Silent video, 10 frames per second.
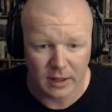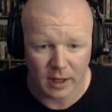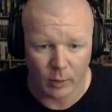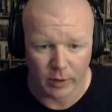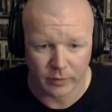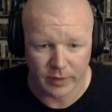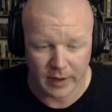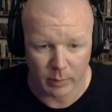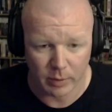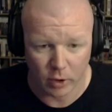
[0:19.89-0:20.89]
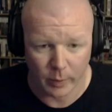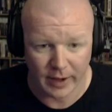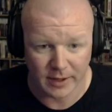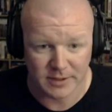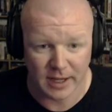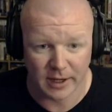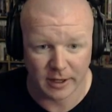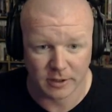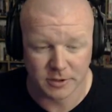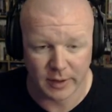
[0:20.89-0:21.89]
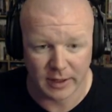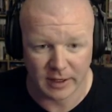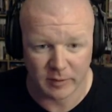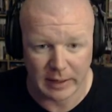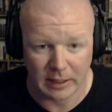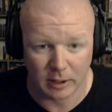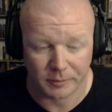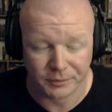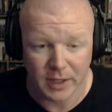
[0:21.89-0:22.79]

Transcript: I'm waiting for the neighbor to go back inside here so he can leave me alone.